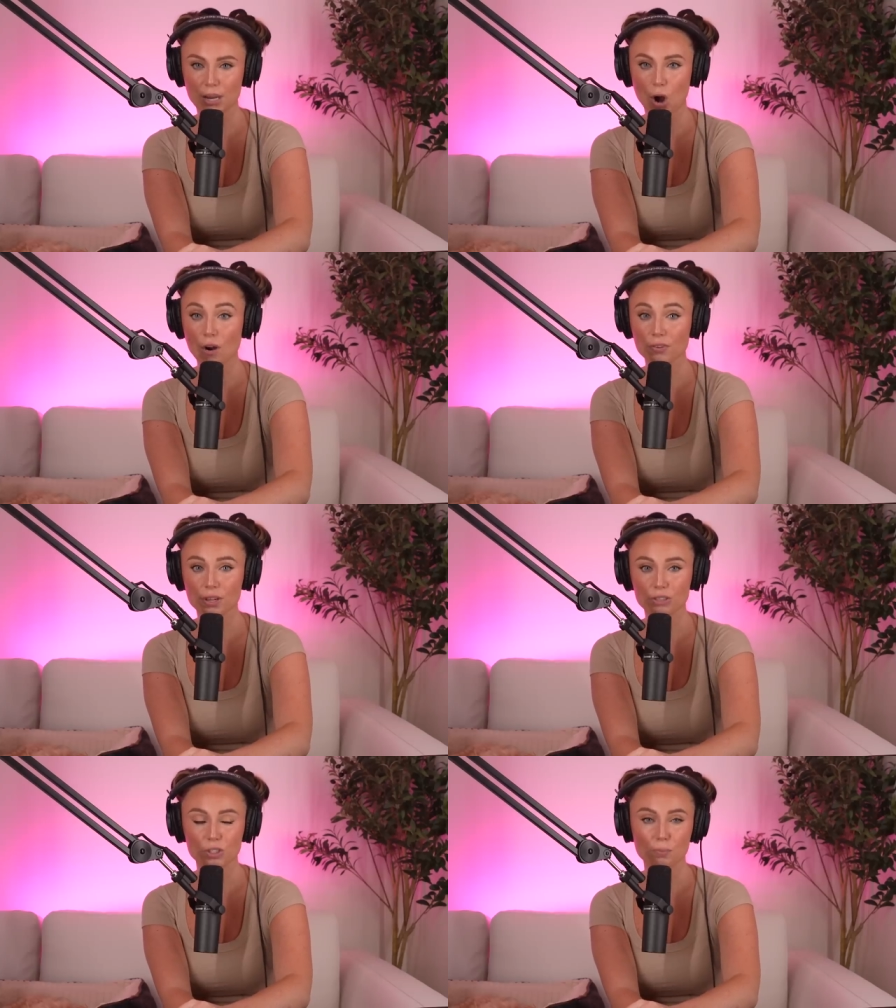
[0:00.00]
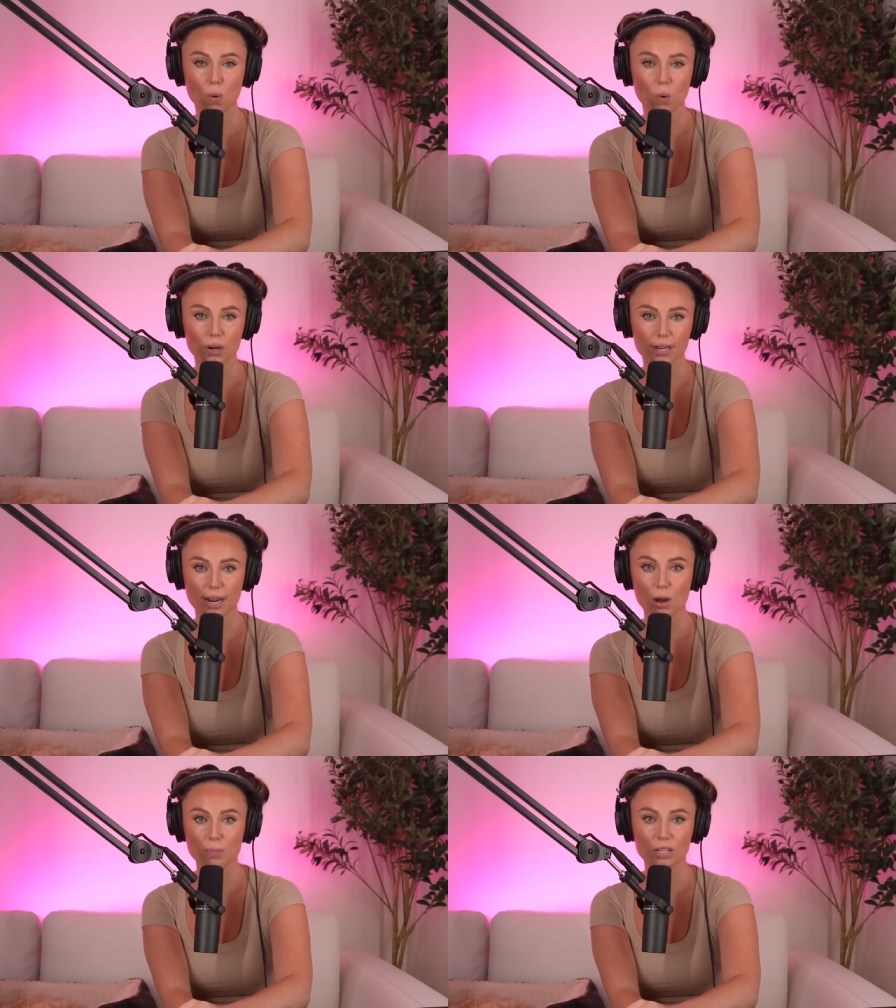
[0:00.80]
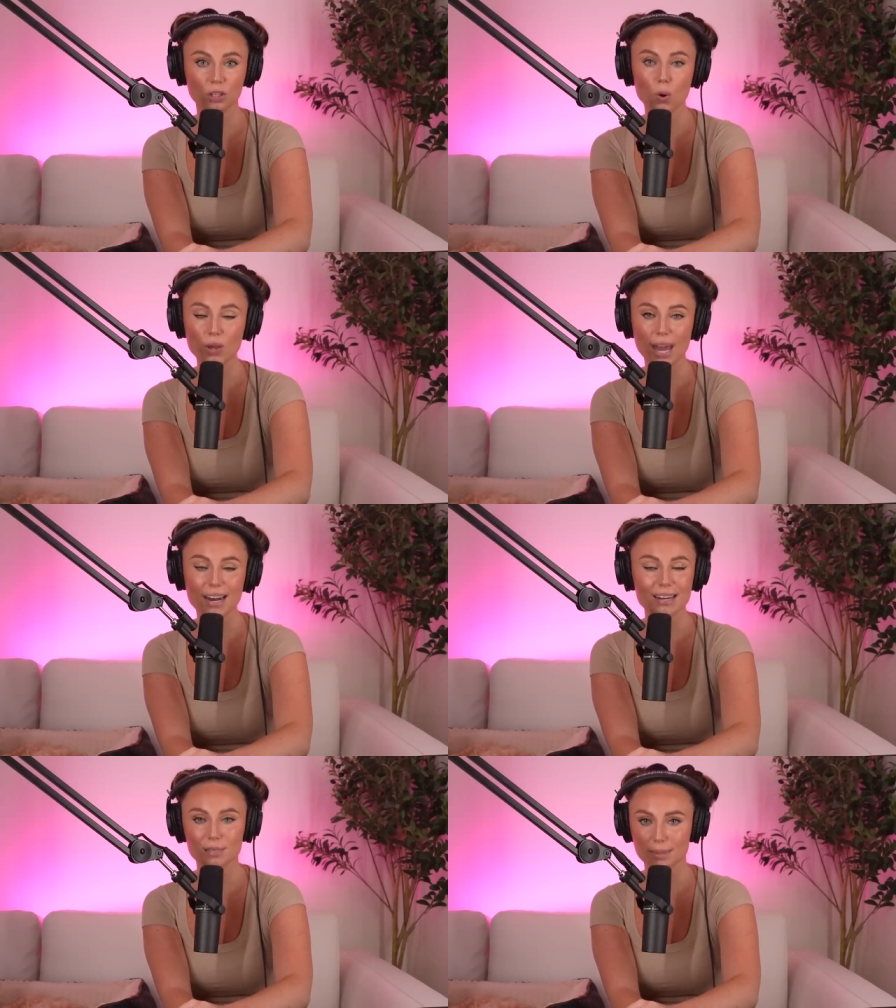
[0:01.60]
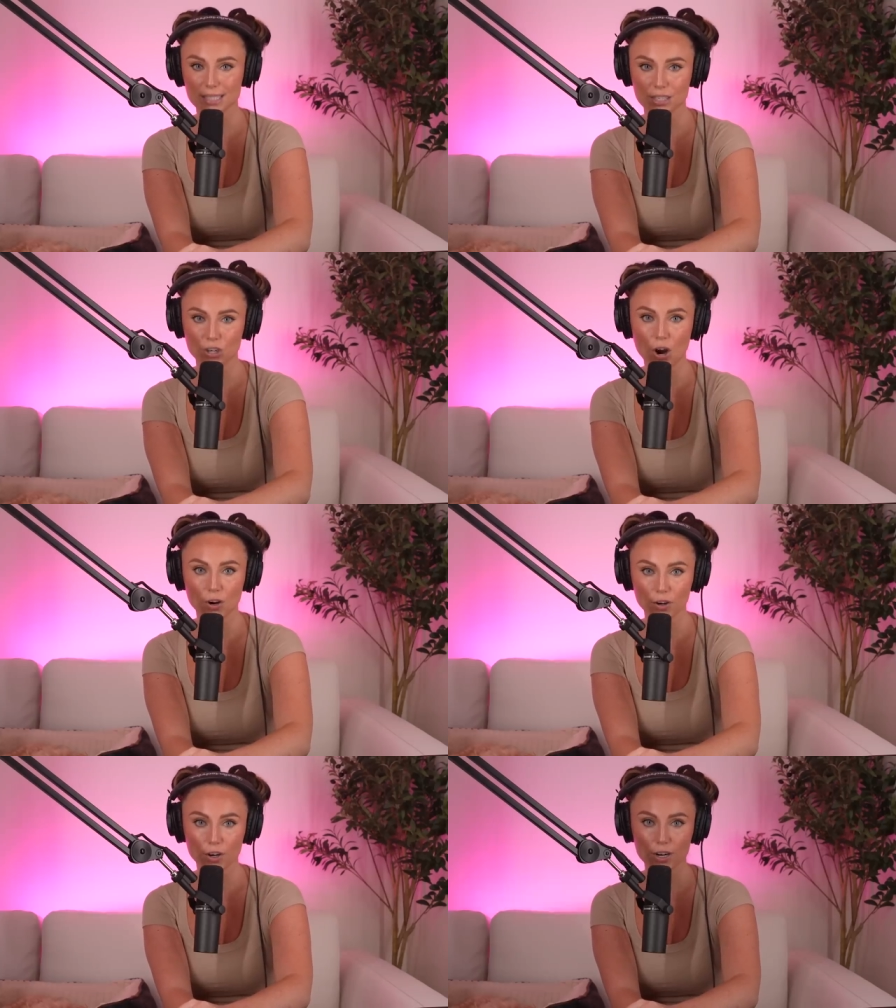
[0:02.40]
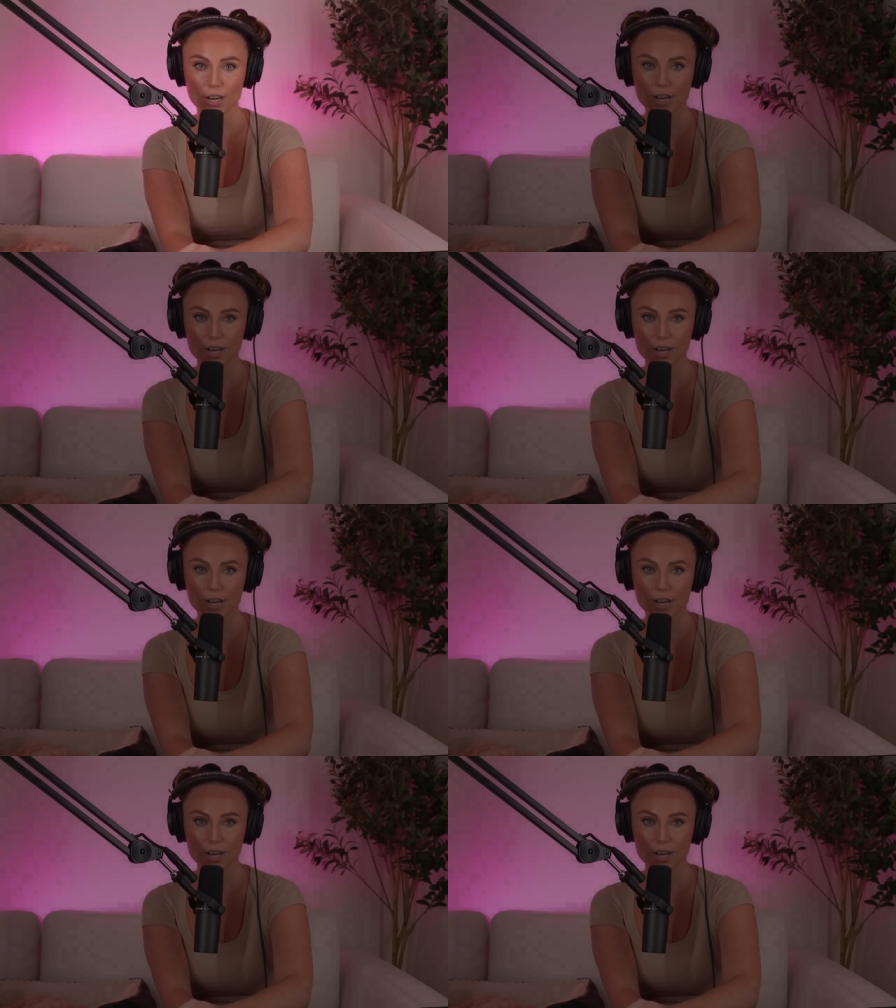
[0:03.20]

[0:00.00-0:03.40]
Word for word: and offer their support in helping locate his missing daughter.